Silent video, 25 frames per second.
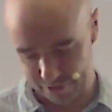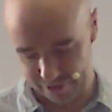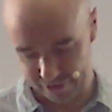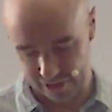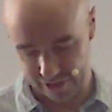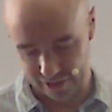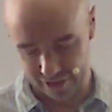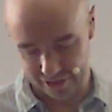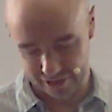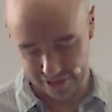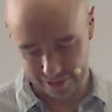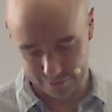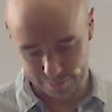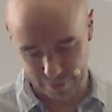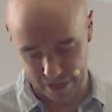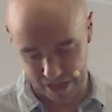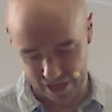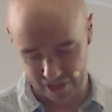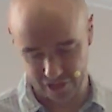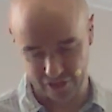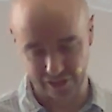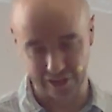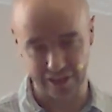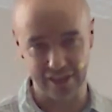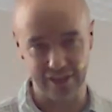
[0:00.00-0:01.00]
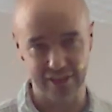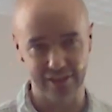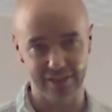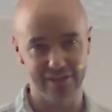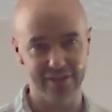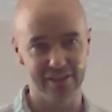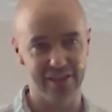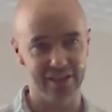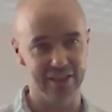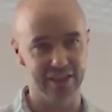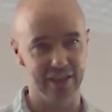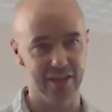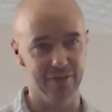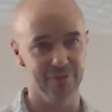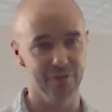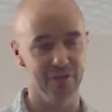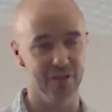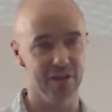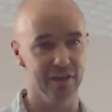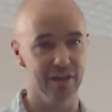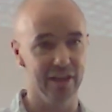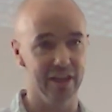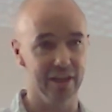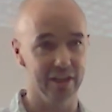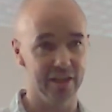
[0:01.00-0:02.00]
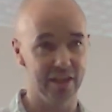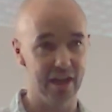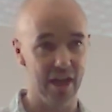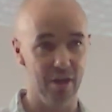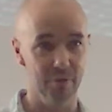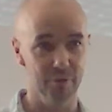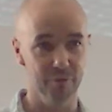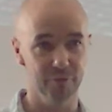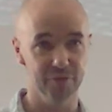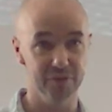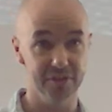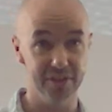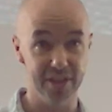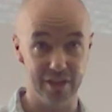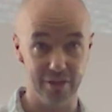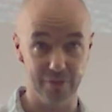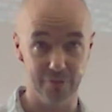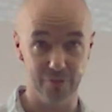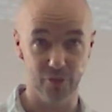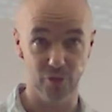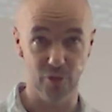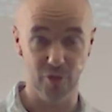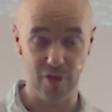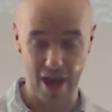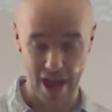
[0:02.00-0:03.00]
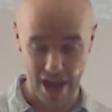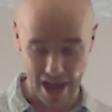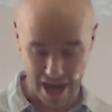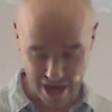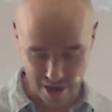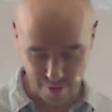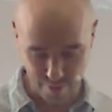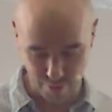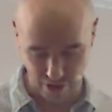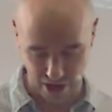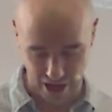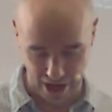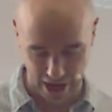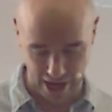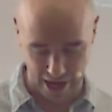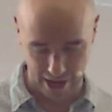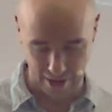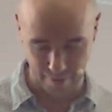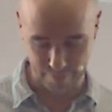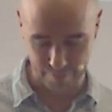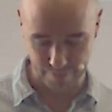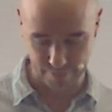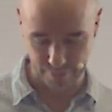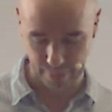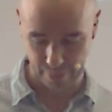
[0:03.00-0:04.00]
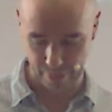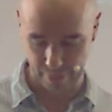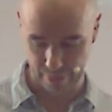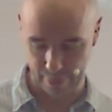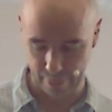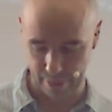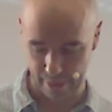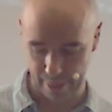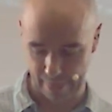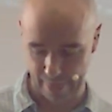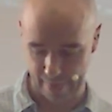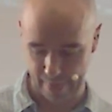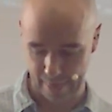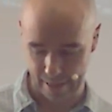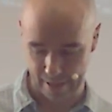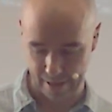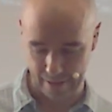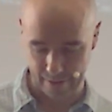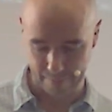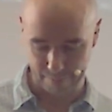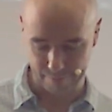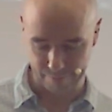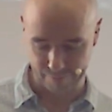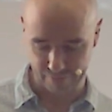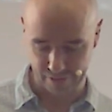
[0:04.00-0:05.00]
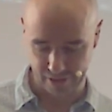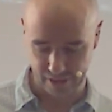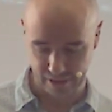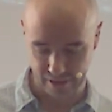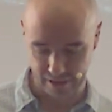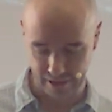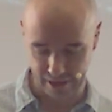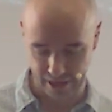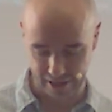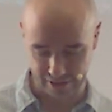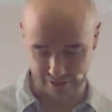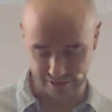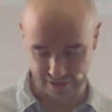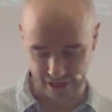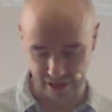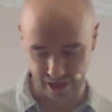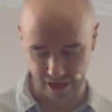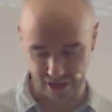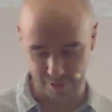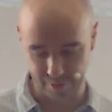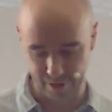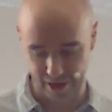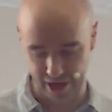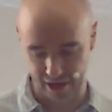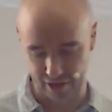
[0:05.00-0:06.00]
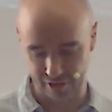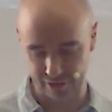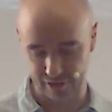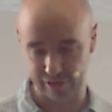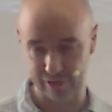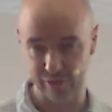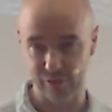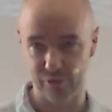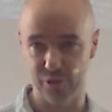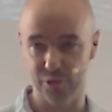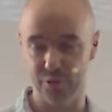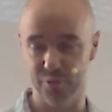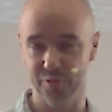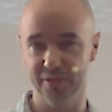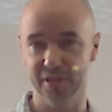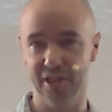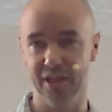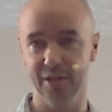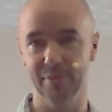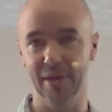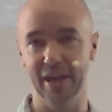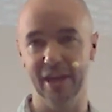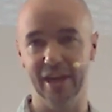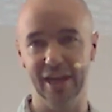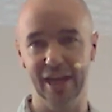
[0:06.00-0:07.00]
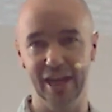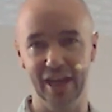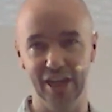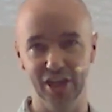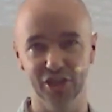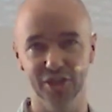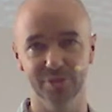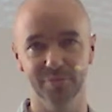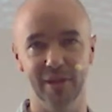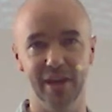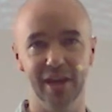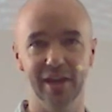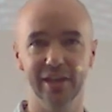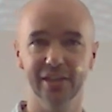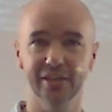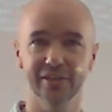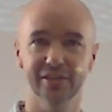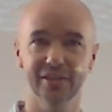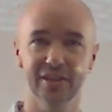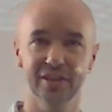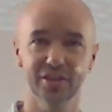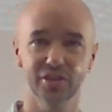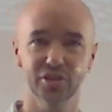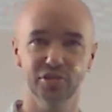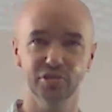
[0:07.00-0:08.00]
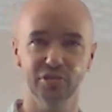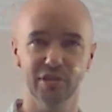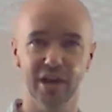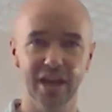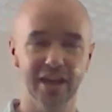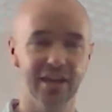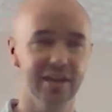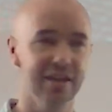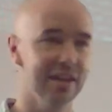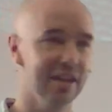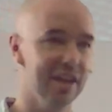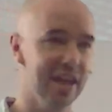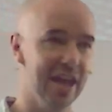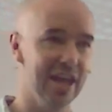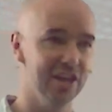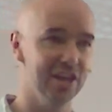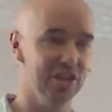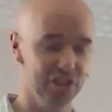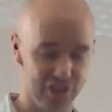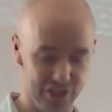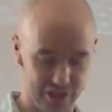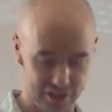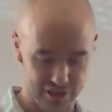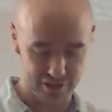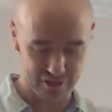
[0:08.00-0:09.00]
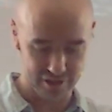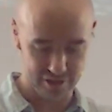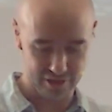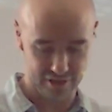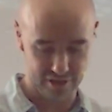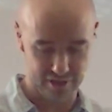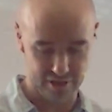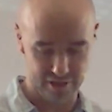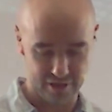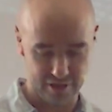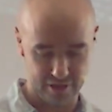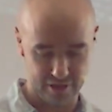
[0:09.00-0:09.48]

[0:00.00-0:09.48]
episode especially significant and comforting for Abraham, as he heard about how the Lord was going to make Ishmael into this great nation